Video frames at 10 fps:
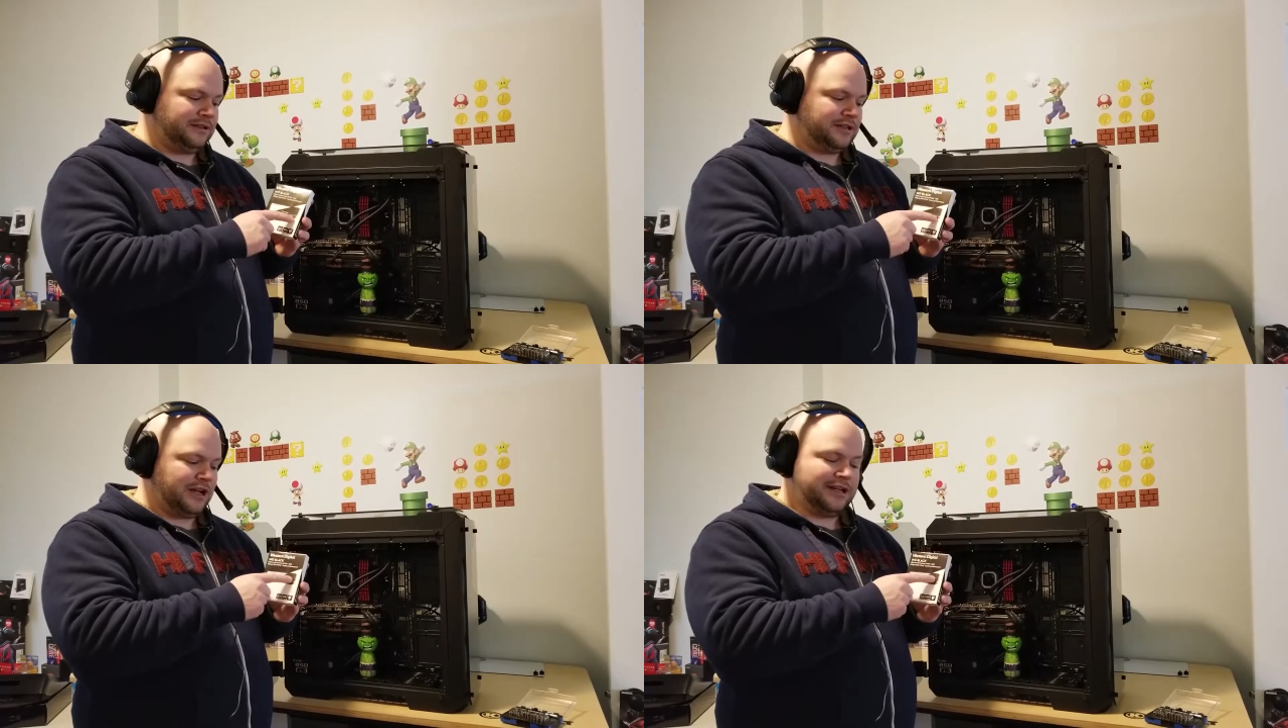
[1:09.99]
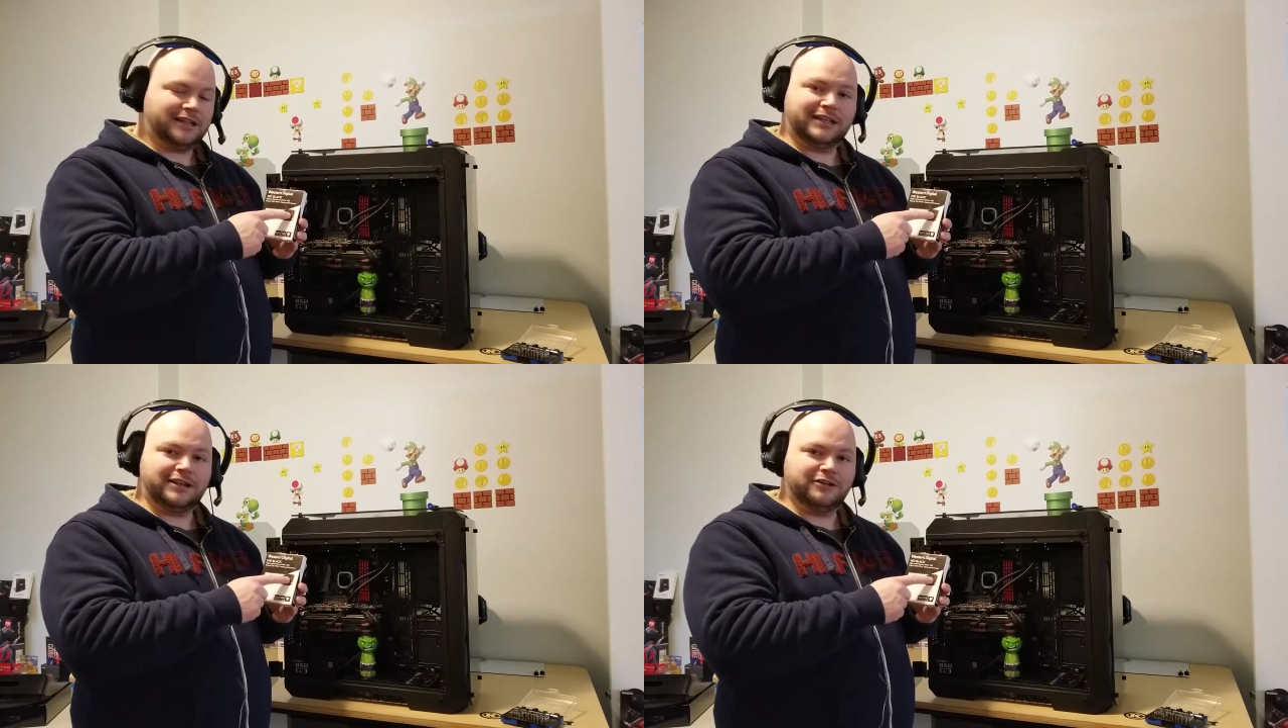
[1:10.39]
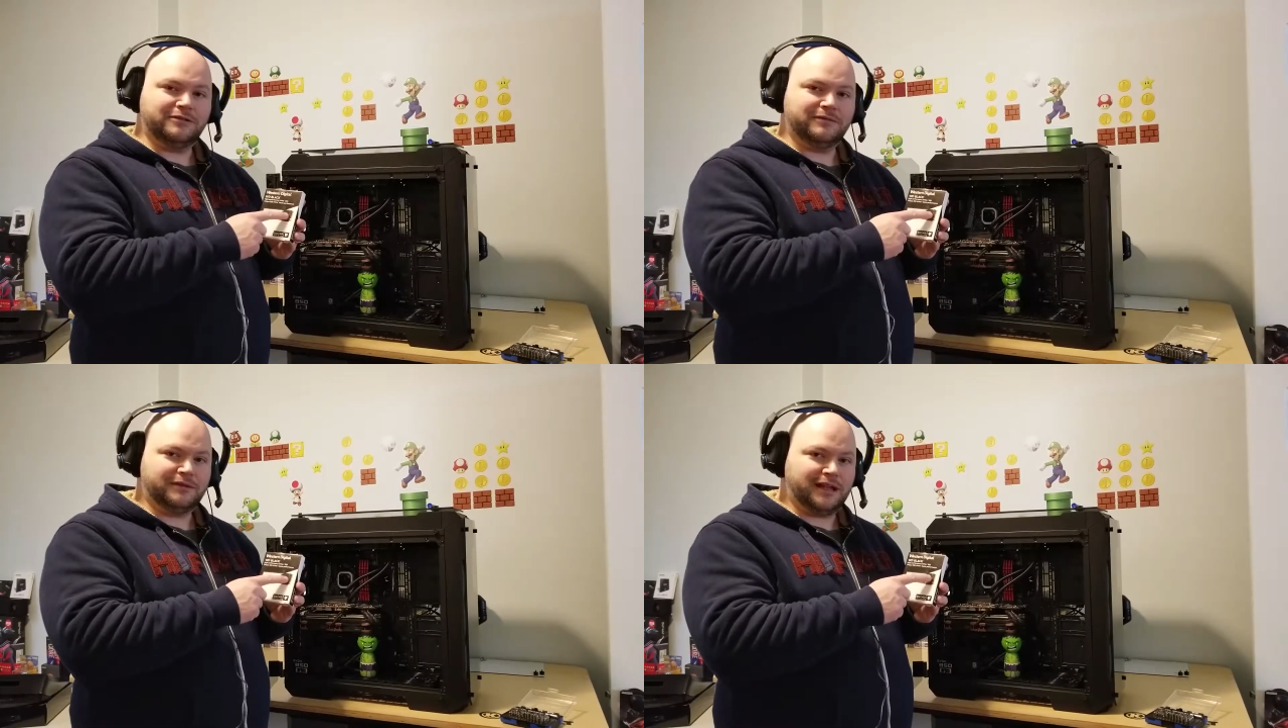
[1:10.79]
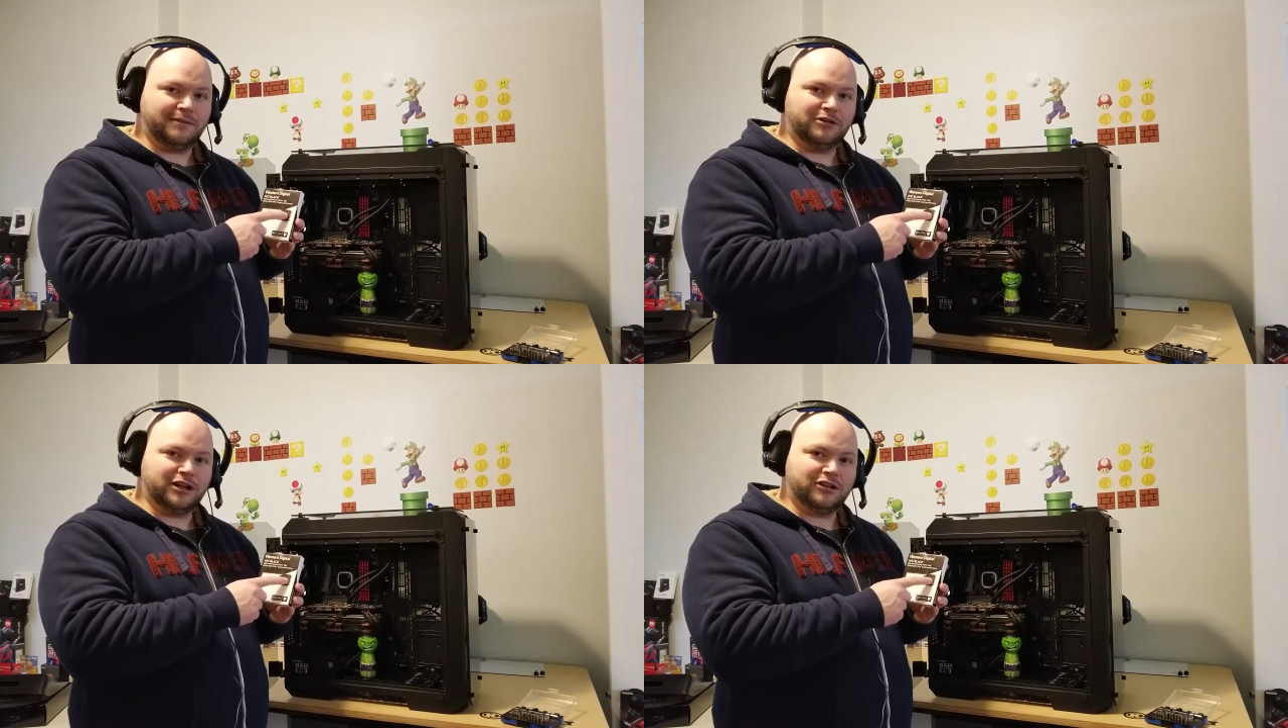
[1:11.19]
socket here,
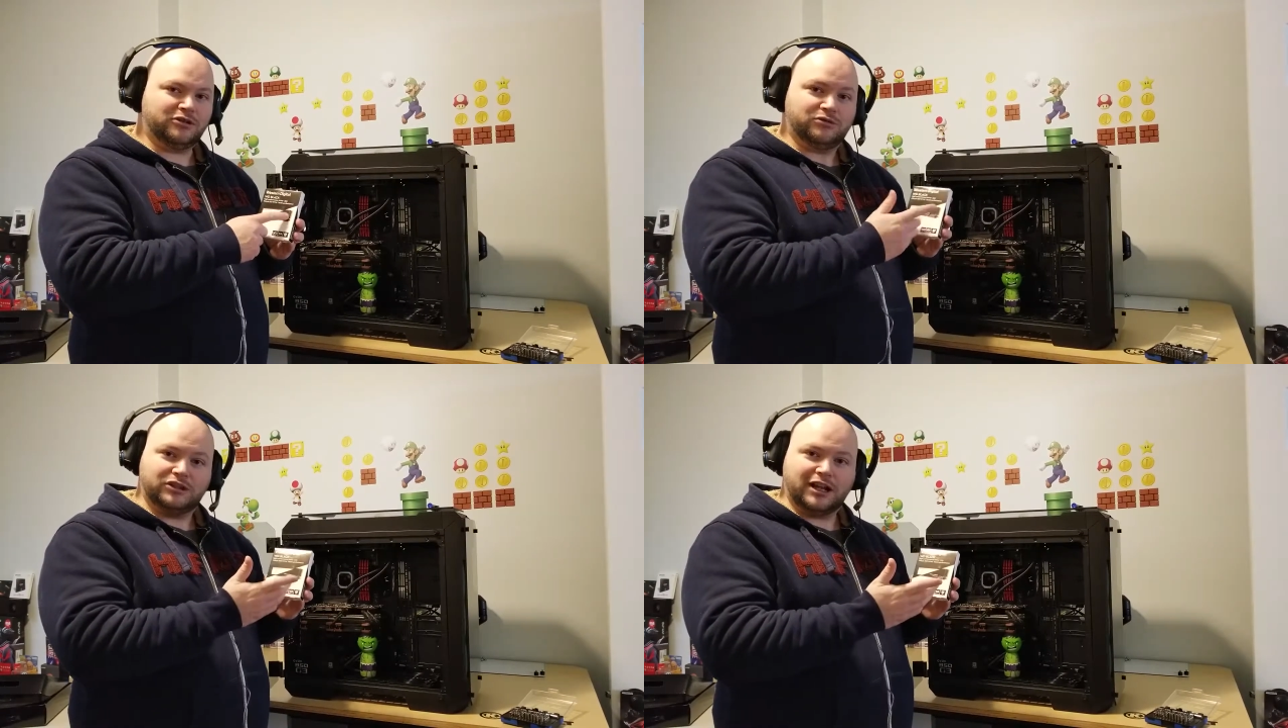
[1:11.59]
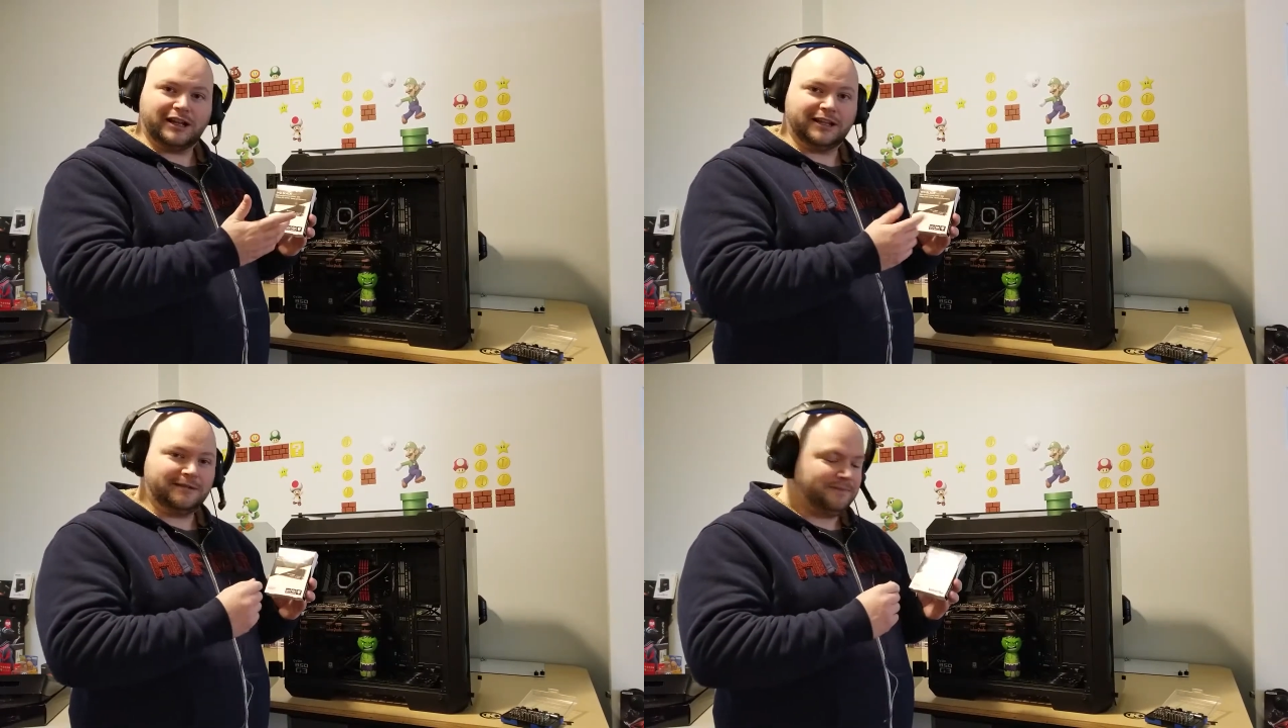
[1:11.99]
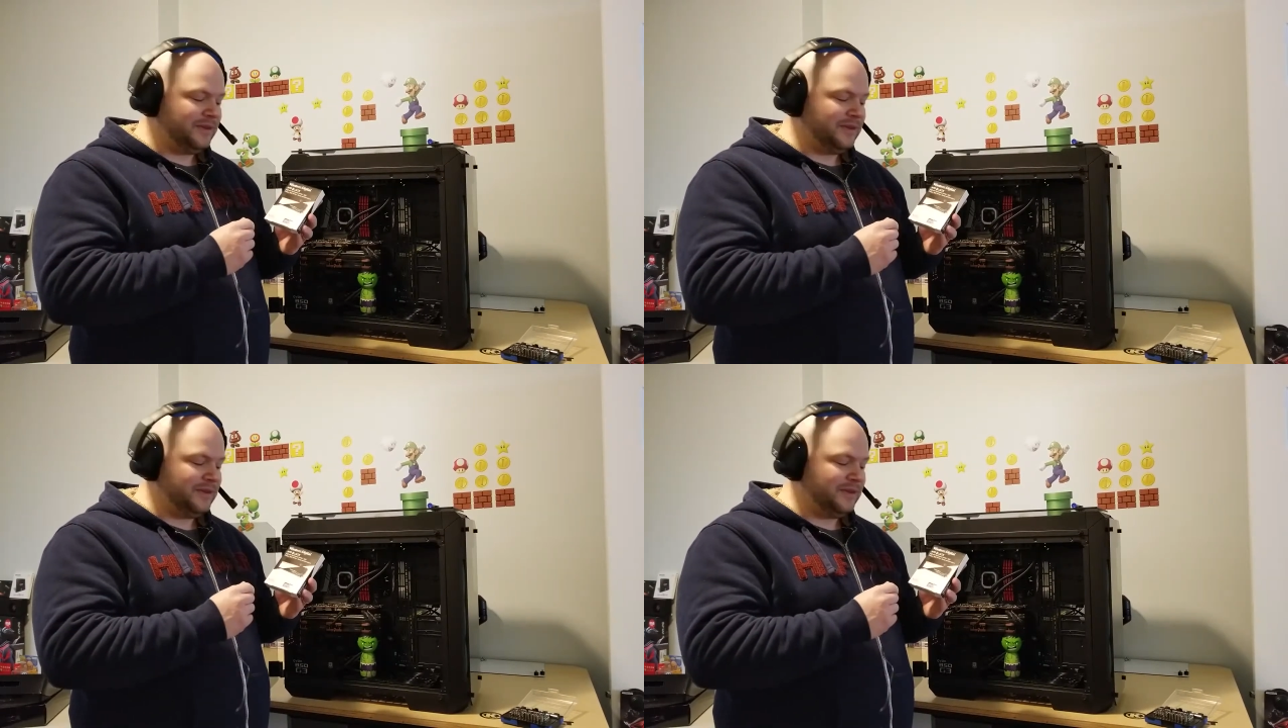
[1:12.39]
M dot two socket.